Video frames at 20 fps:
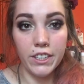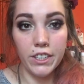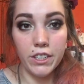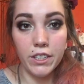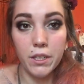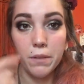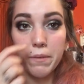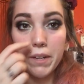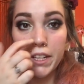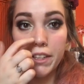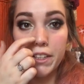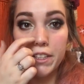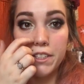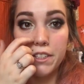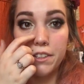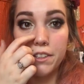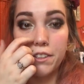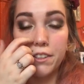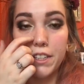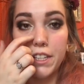Just to make
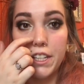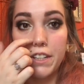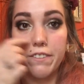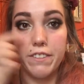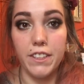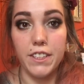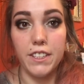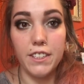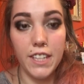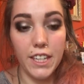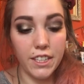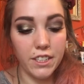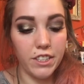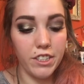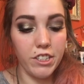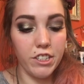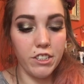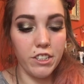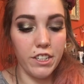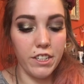this look even
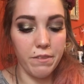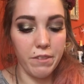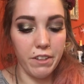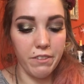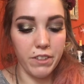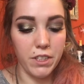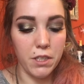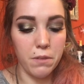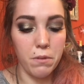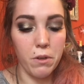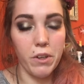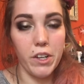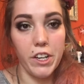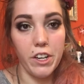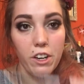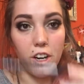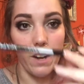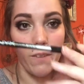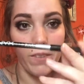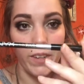sexier and even
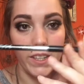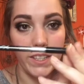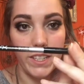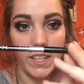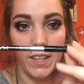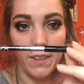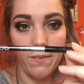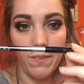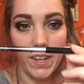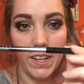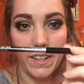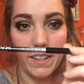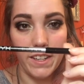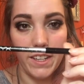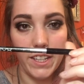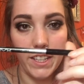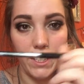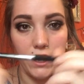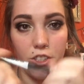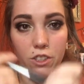smokier, I'm going to take my
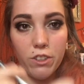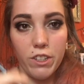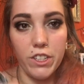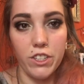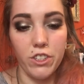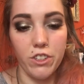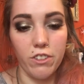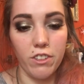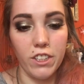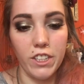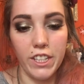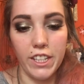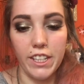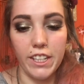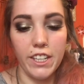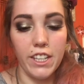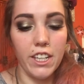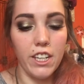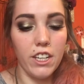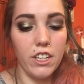NYX
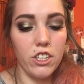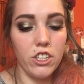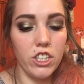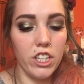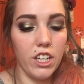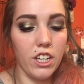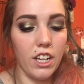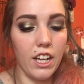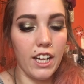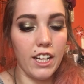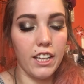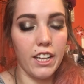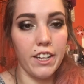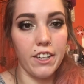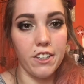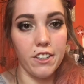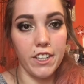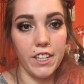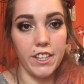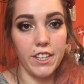Jolie gel
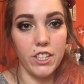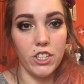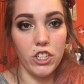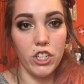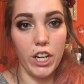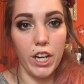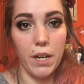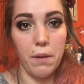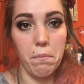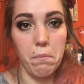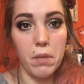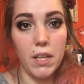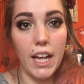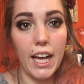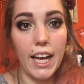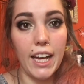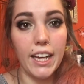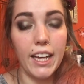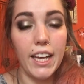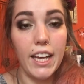eyeliner in the shade
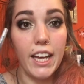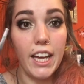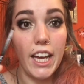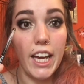Black,